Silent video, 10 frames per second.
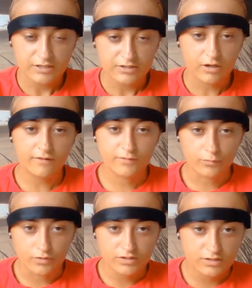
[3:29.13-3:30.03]
So
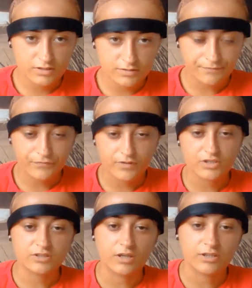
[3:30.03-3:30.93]
afterwards,
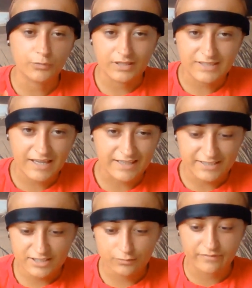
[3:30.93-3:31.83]
she started doing a
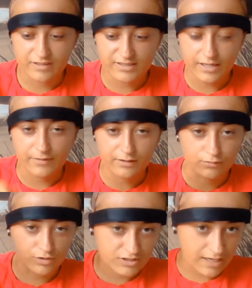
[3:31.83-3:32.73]
test with the same
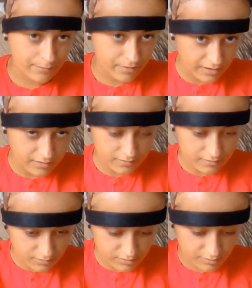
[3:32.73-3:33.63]
needle, just tapping it,
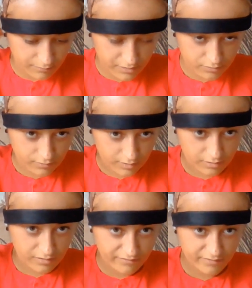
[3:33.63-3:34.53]
just to make sure that I
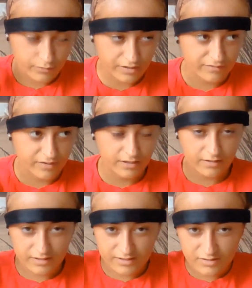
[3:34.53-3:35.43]
couldn't feel anything.
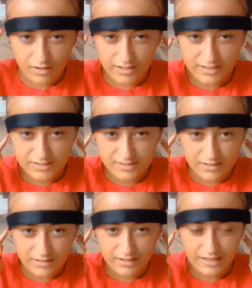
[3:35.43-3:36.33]
The
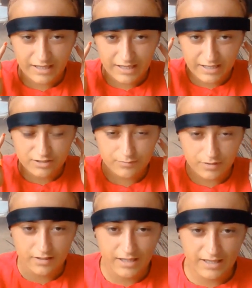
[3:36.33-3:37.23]
sides here, just
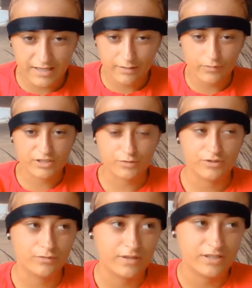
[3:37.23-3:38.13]
behind the ear, when she
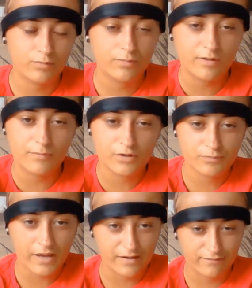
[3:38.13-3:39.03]
was doing it, it's probably the
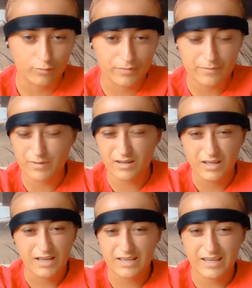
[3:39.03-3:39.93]
most painful bit, but
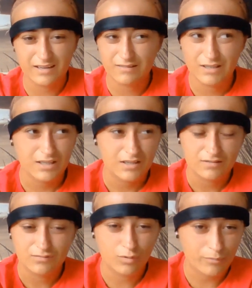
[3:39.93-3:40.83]
again,
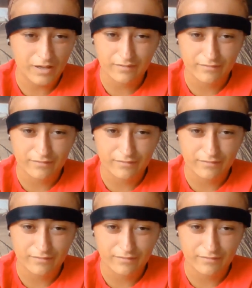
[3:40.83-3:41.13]
not that